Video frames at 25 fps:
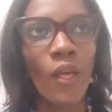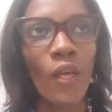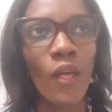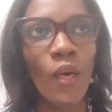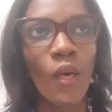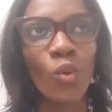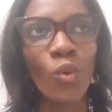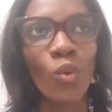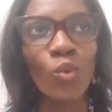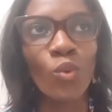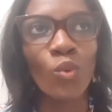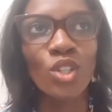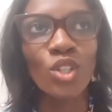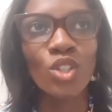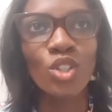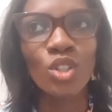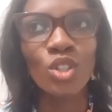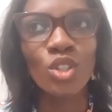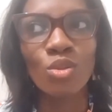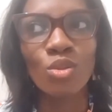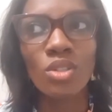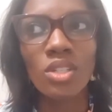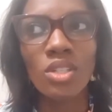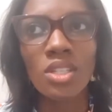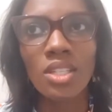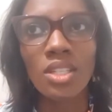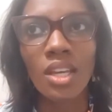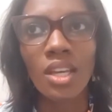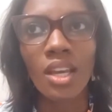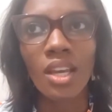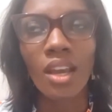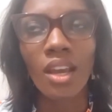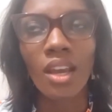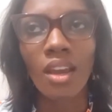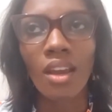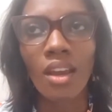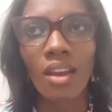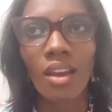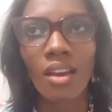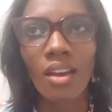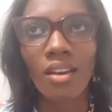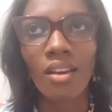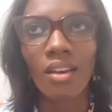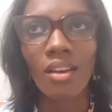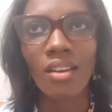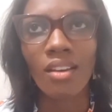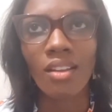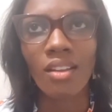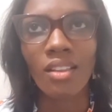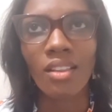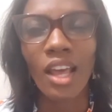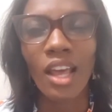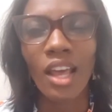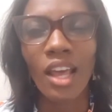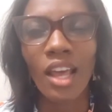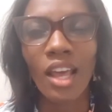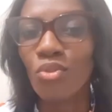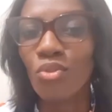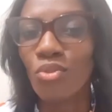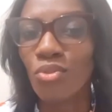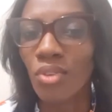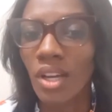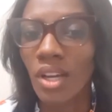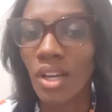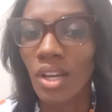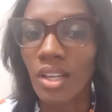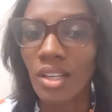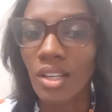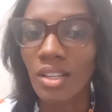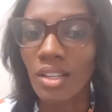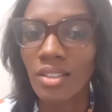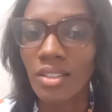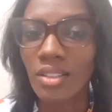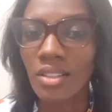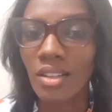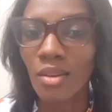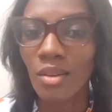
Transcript: Would you say that you find